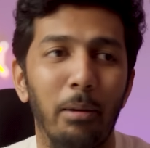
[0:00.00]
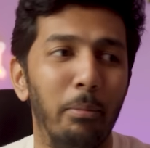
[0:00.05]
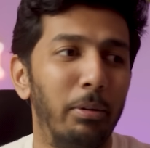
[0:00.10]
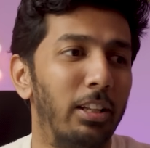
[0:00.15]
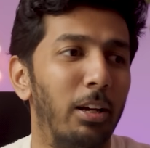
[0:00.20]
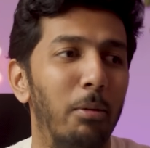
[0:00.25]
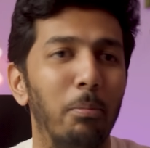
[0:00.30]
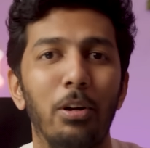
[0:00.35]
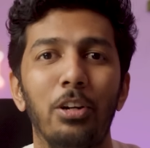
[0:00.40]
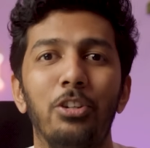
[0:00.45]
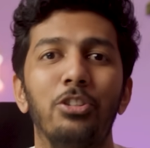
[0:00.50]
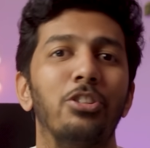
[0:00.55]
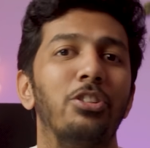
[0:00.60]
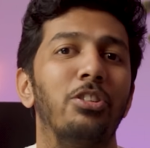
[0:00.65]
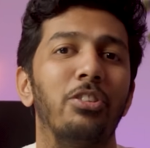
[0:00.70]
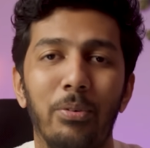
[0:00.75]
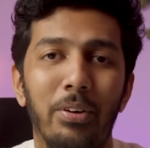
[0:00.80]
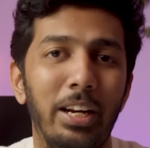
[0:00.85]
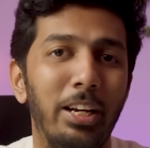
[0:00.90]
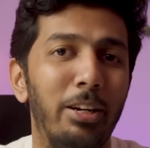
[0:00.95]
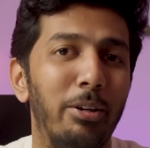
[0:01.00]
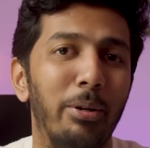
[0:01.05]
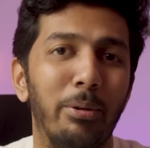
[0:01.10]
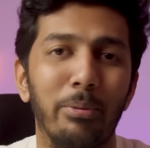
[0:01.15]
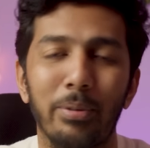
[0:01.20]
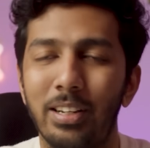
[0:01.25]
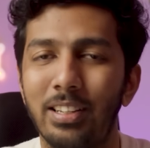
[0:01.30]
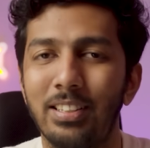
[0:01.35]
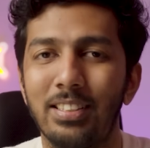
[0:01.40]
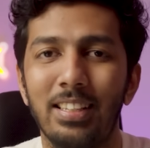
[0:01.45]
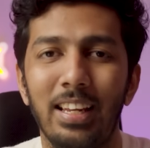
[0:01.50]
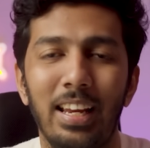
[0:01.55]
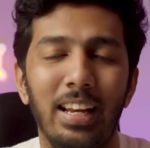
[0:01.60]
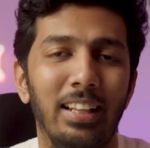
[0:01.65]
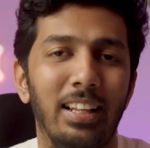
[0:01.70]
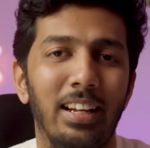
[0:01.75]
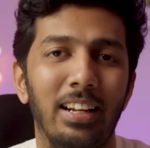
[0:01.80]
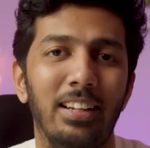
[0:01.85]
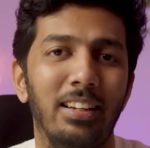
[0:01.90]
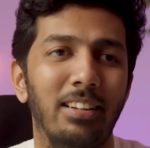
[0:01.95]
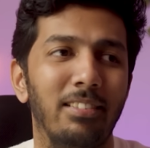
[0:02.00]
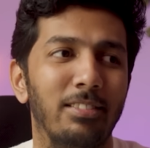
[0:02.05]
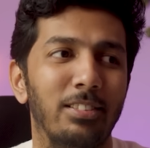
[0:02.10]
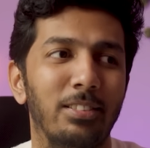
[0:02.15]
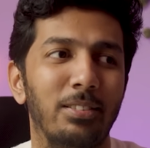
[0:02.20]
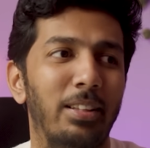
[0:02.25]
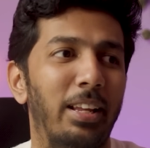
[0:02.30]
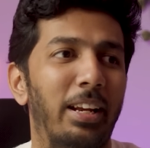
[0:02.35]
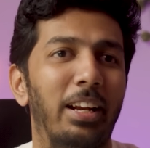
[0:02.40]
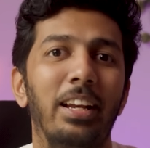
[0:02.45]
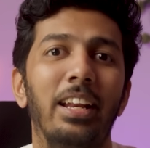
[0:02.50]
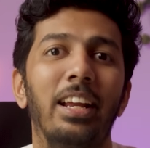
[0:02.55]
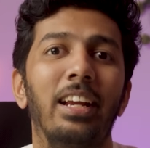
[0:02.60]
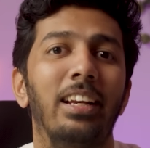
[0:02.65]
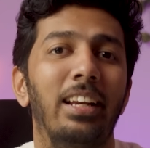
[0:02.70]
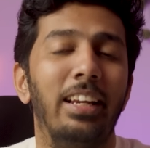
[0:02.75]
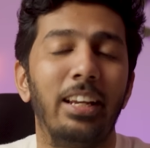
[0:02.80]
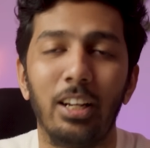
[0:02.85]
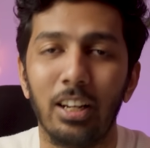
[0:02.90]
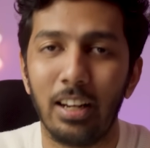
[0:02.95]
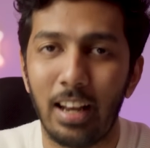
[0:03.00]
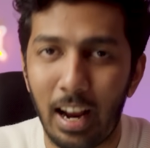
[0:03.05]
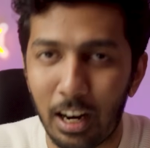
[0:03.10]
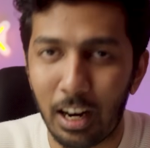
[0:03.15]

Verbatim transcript: Amitabh Bachchan retweeted it saying that they can take legal